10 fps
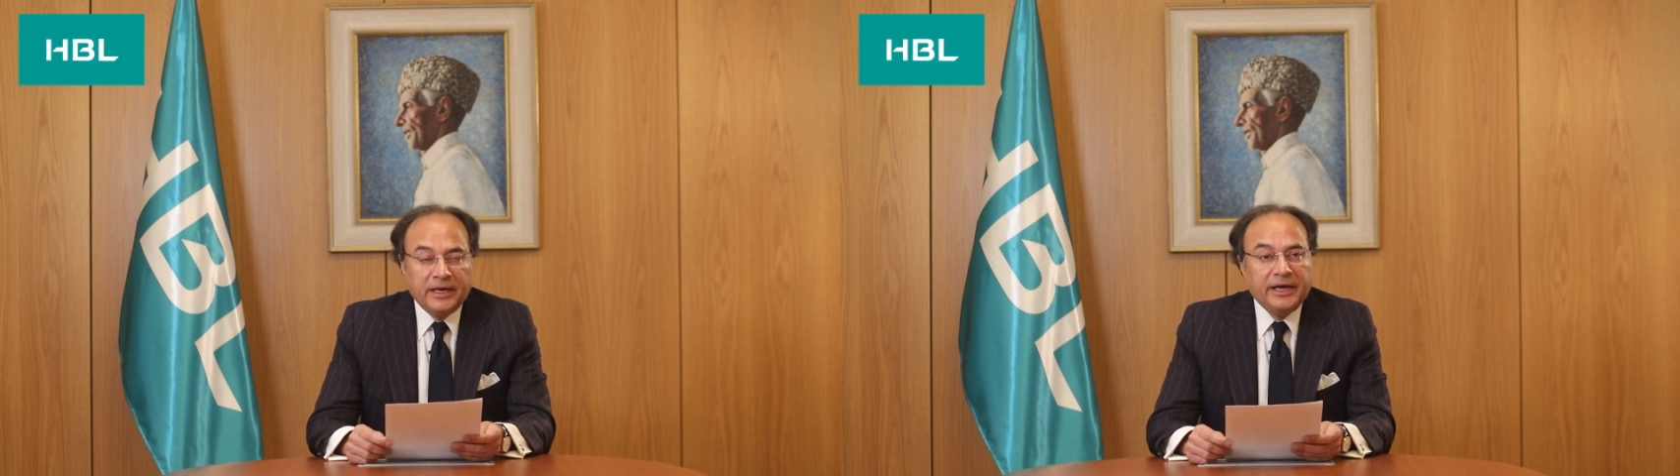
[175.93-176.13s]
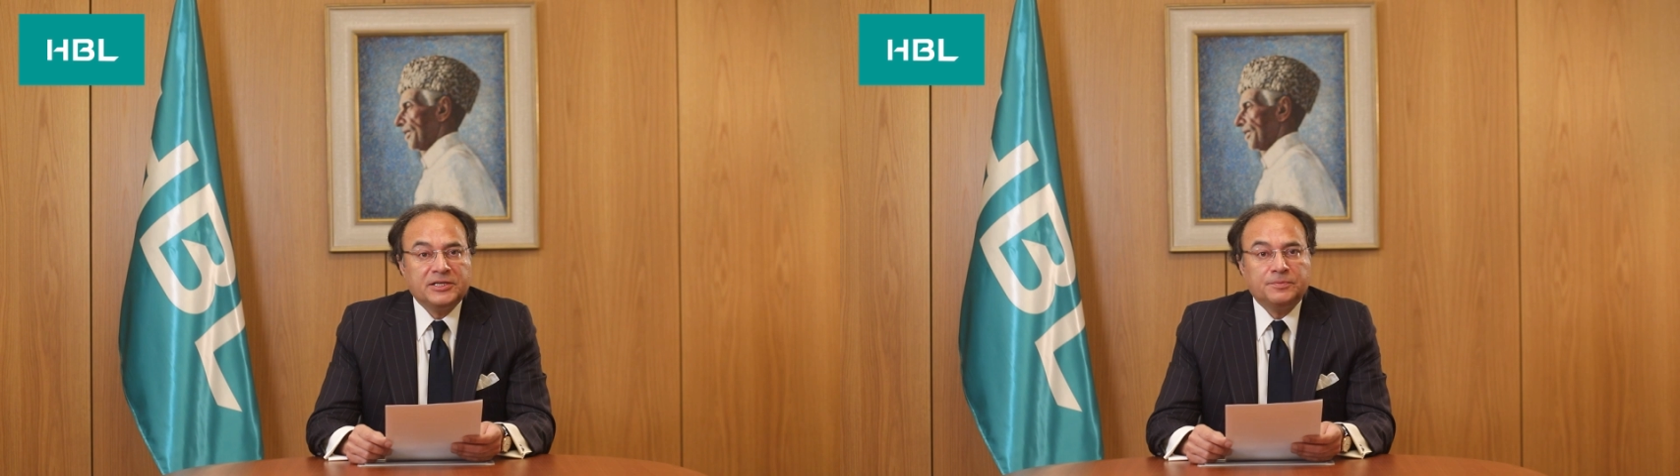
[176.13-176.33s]

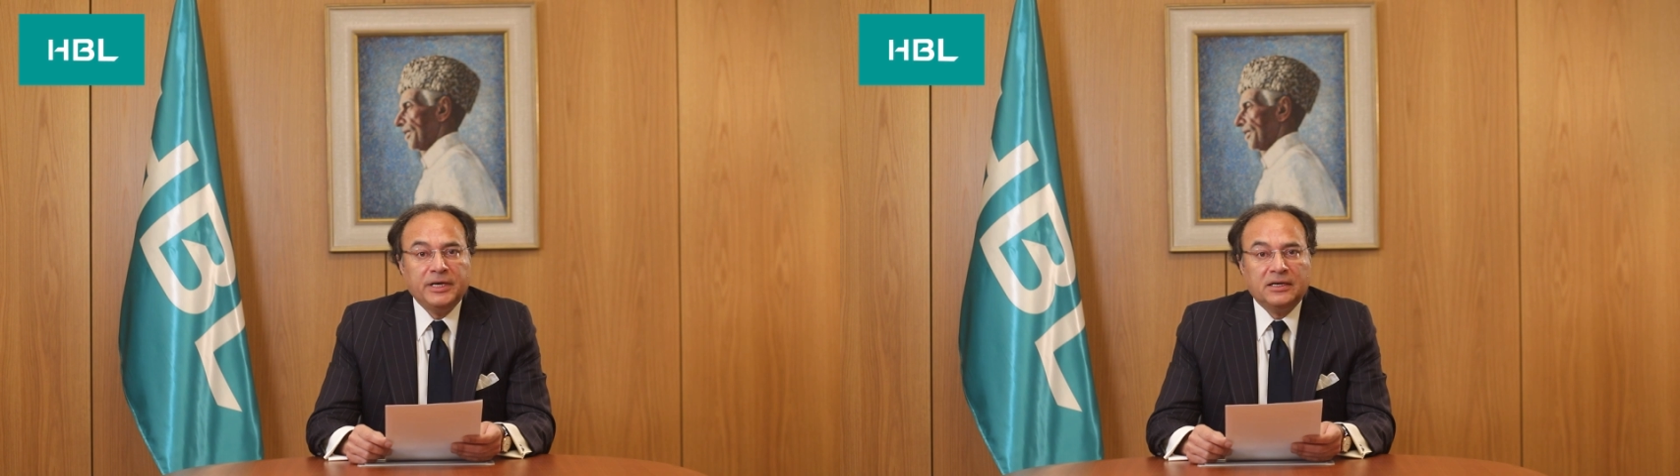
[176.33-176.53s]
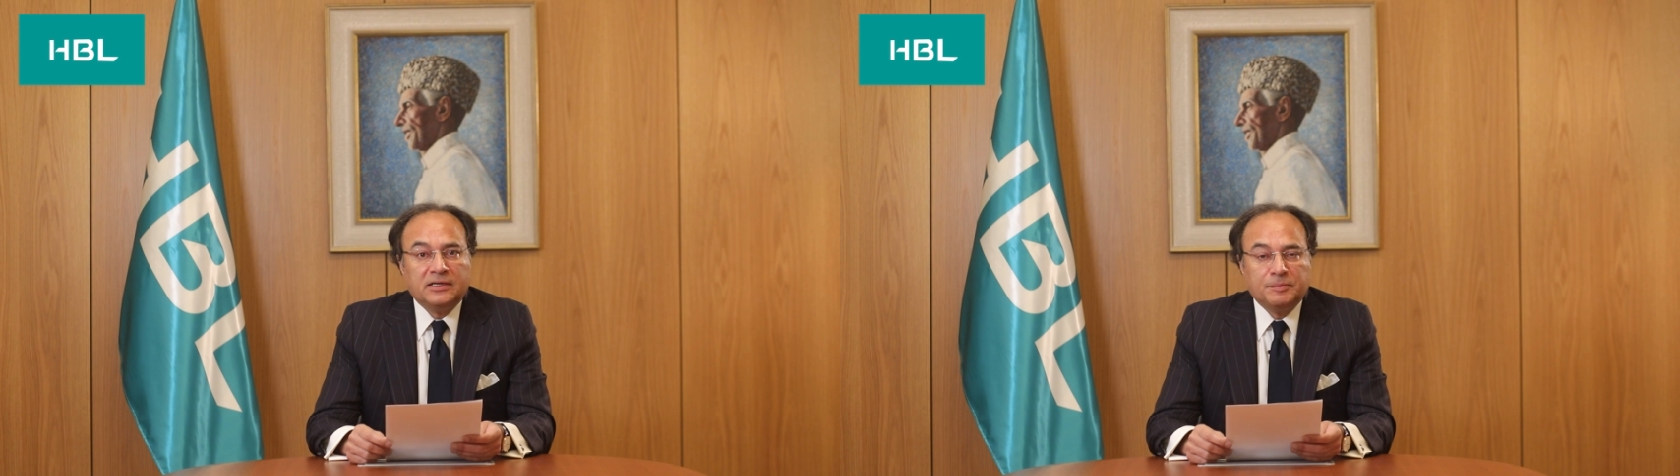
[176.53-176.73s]

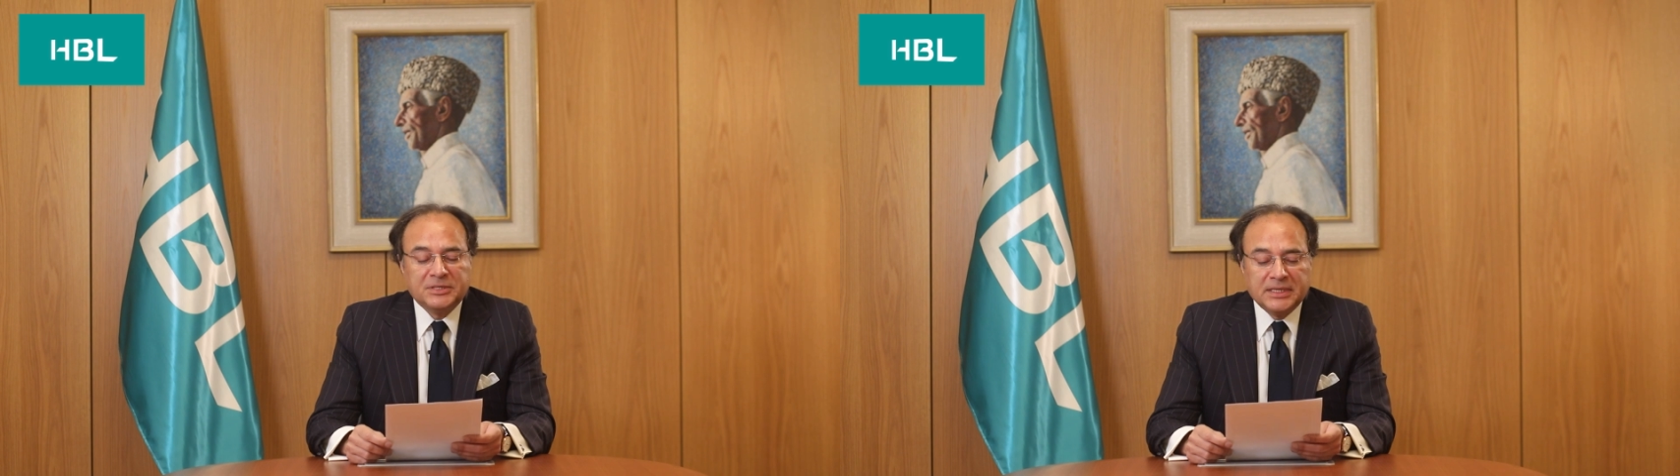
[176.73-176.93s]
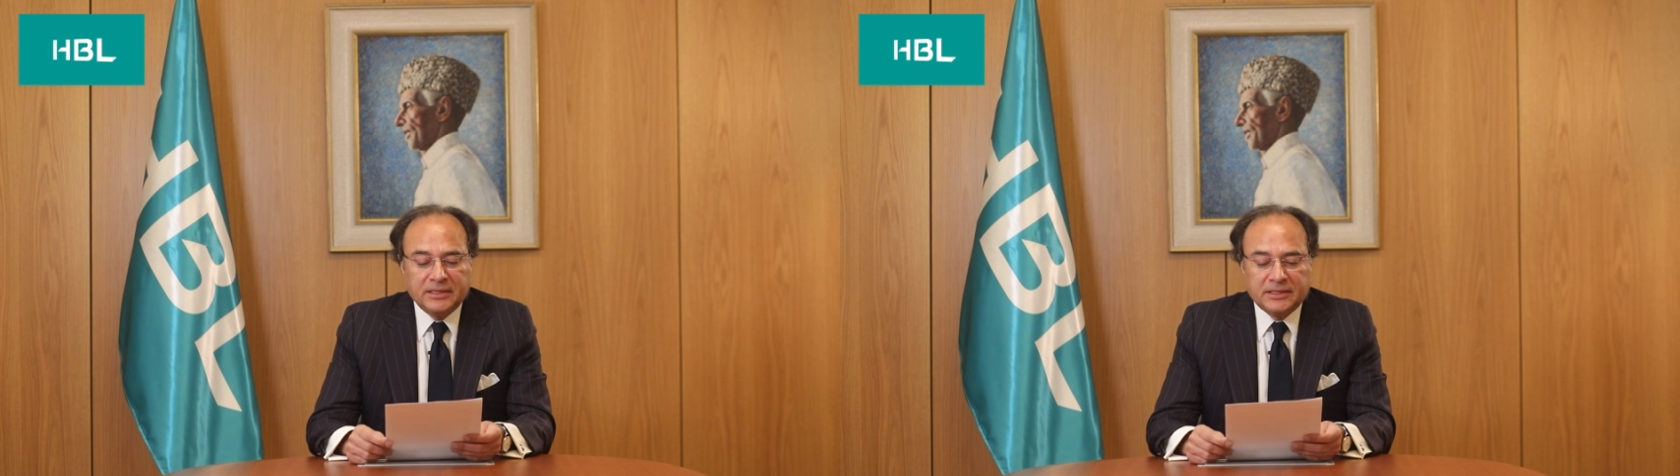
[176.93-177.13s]
HBL
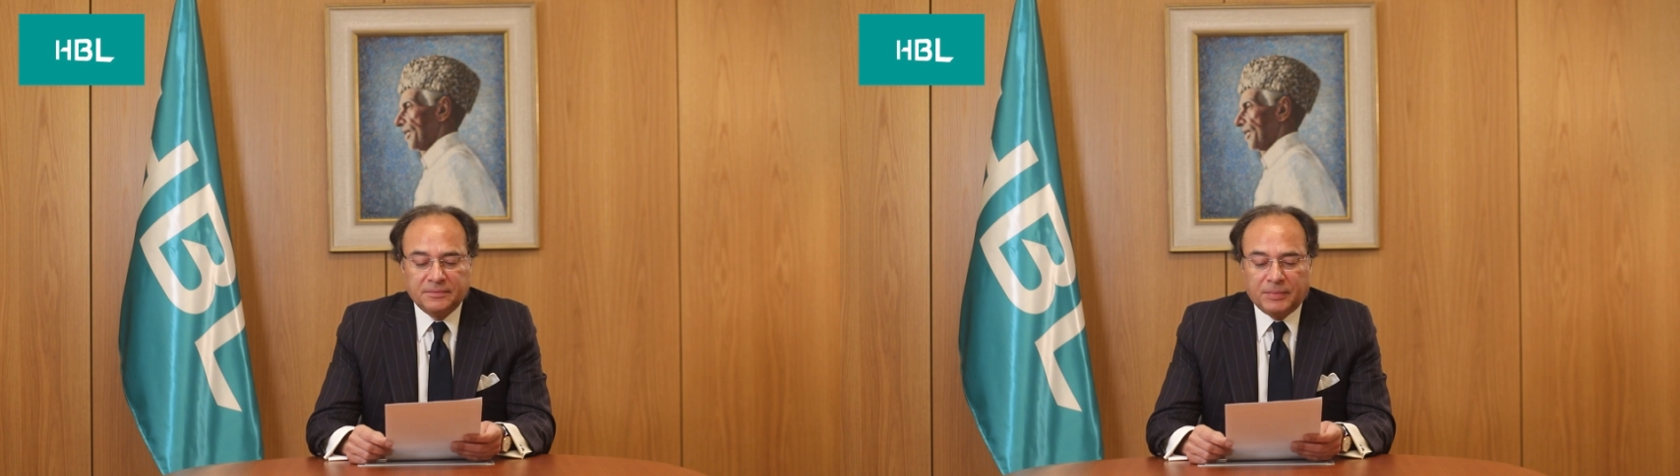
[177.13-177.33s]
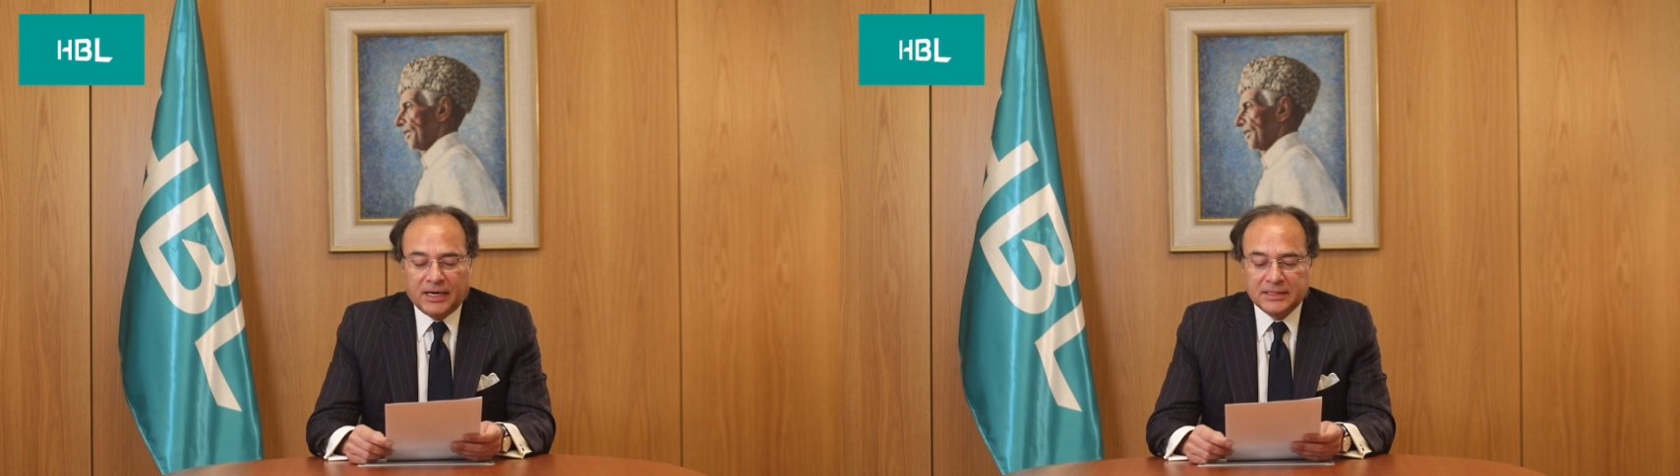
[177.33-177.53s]

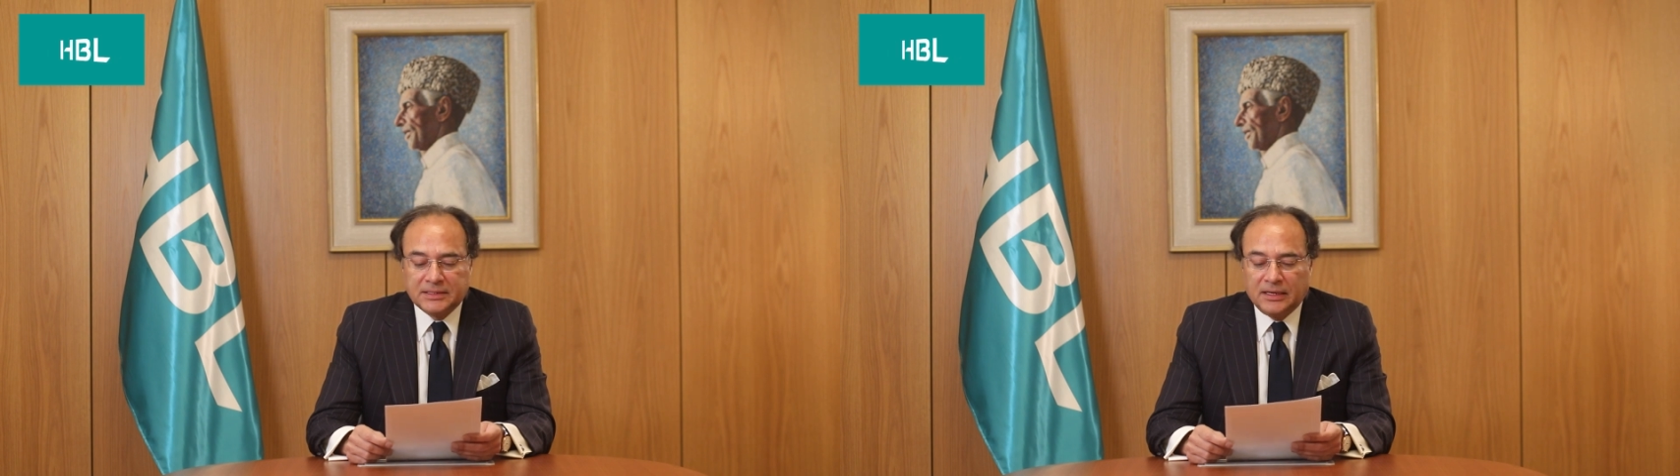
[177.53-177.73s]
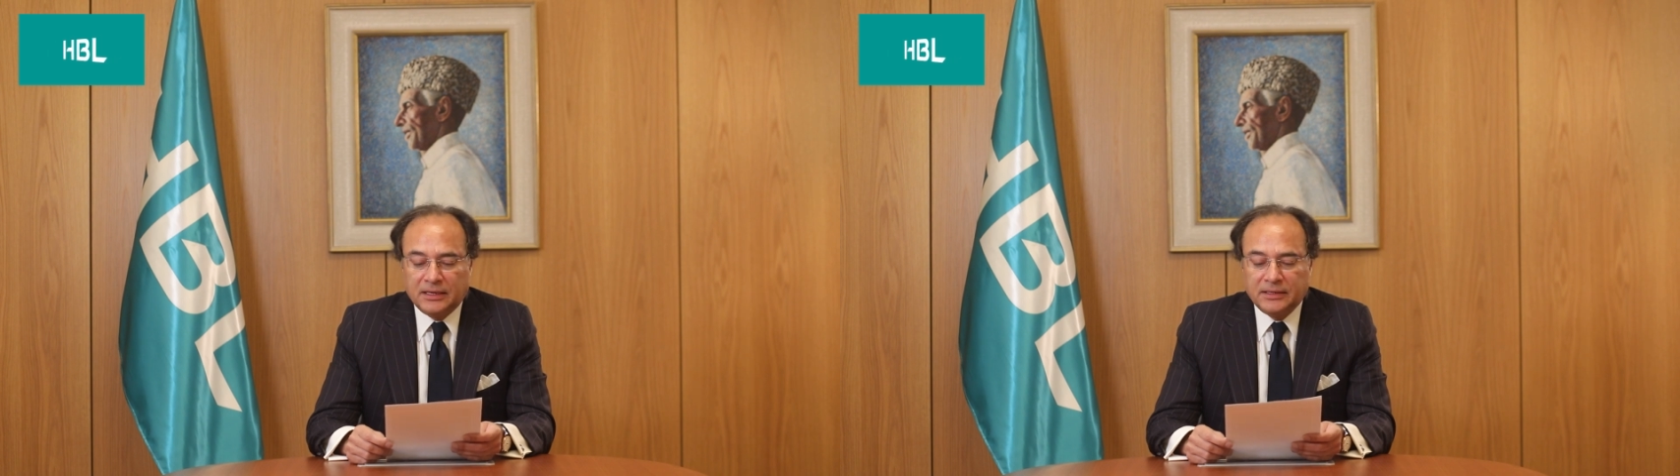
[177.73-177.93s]
represented
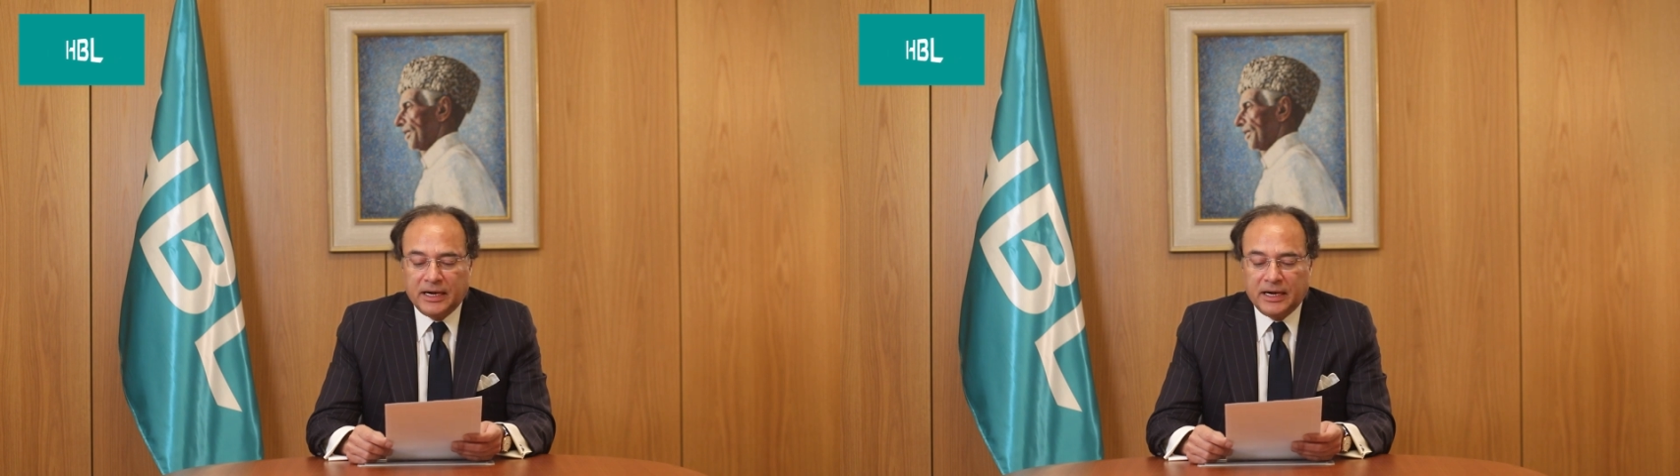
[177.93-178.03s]
Pakistan